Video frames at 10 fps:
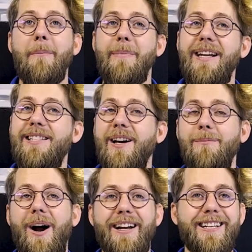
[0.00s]
based on
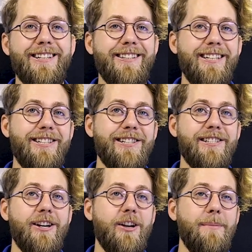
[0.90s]
market conditions
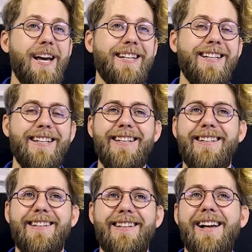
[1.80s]
automatically.
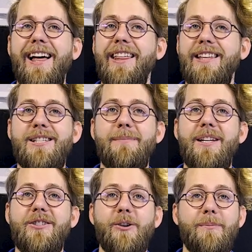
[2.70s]
This
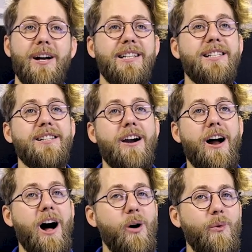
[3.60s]
means your prices are
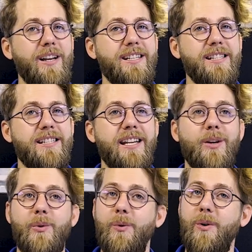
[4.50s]
always in sync
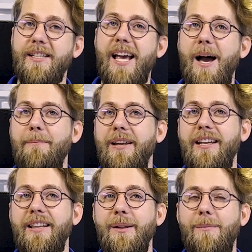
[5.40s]
with what's happening
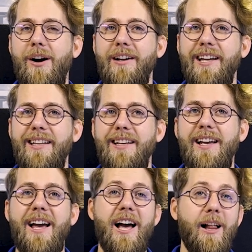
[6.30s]
in the market,
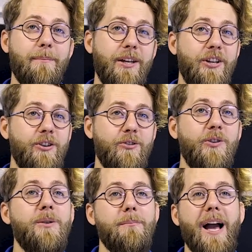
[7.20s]
helping you
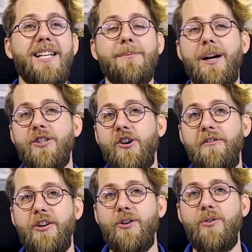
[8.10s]
maximize
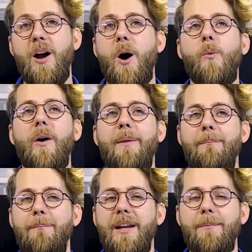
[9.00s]
revenue with
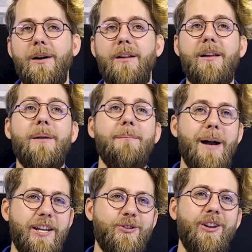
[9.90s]
minimal
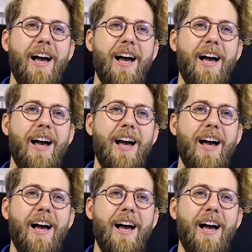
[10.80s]
manual